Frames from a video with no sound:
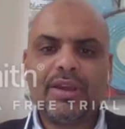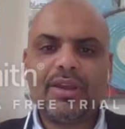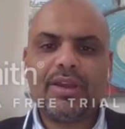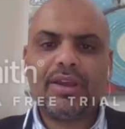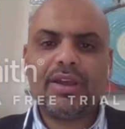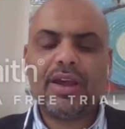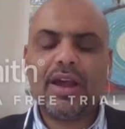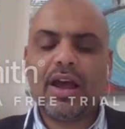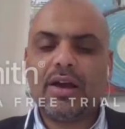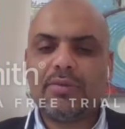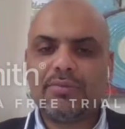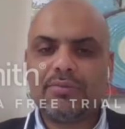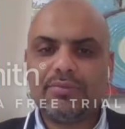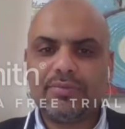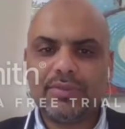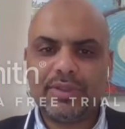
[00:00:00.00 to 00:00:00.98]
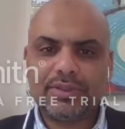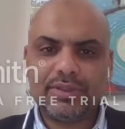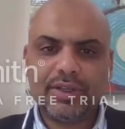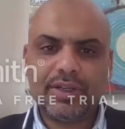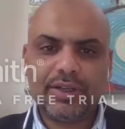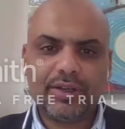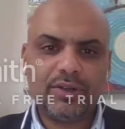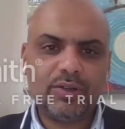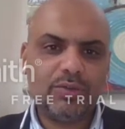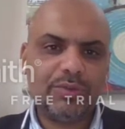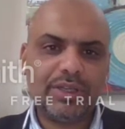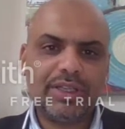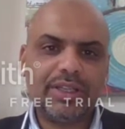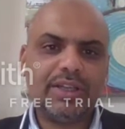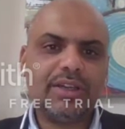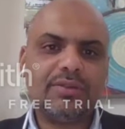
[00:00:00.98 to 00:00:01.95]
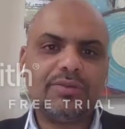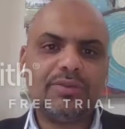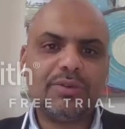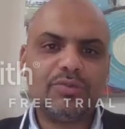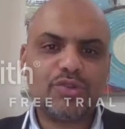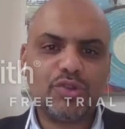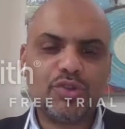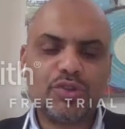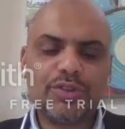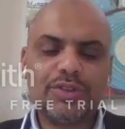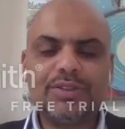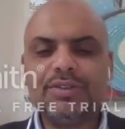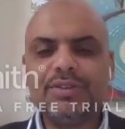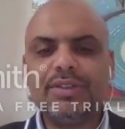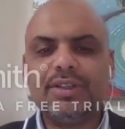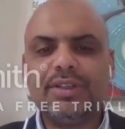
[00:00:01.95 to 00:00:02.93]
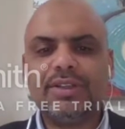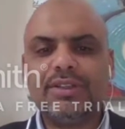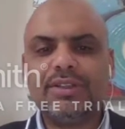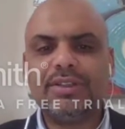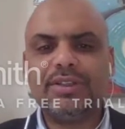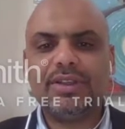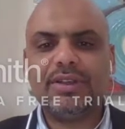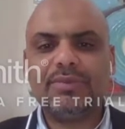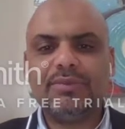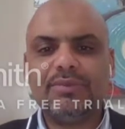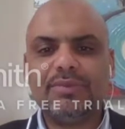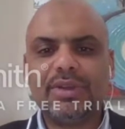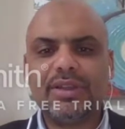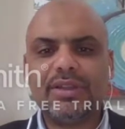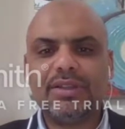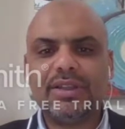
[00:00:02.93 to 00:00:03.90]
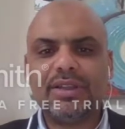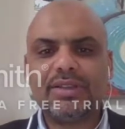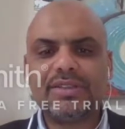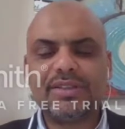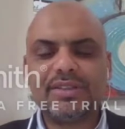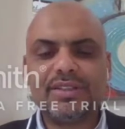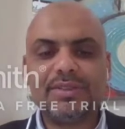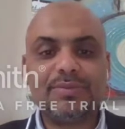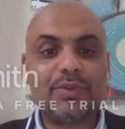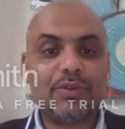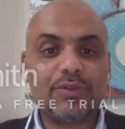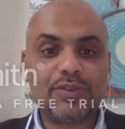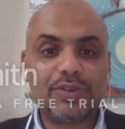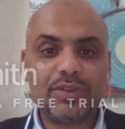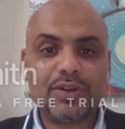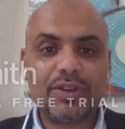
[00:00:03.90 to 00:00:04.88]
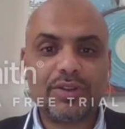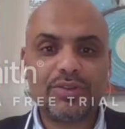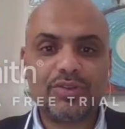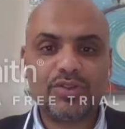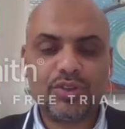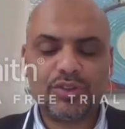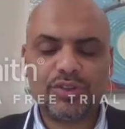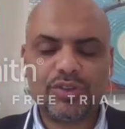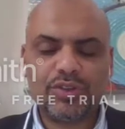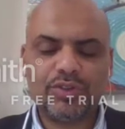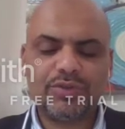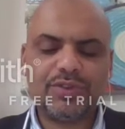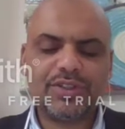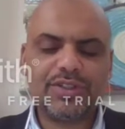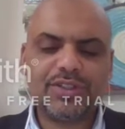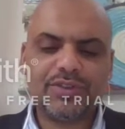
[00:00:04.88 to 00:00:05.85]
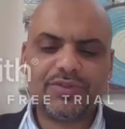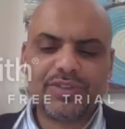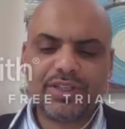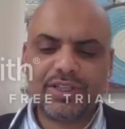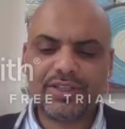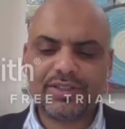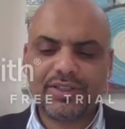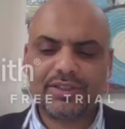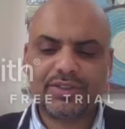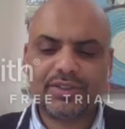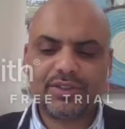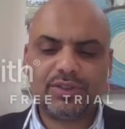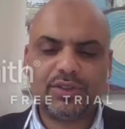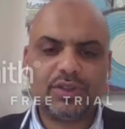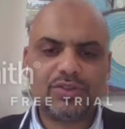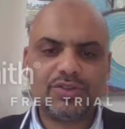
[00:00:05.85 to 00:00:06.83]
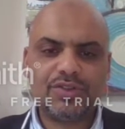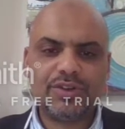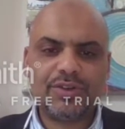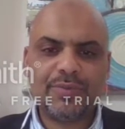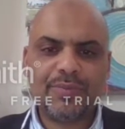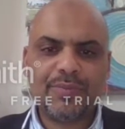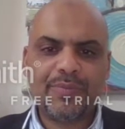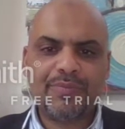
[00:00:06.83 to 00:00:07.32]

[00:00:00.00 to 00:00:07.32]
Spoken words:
I'm Tahir Al Umari. I'm from Jordan and I'm an assistant professor at Jordan University of Science and Technology.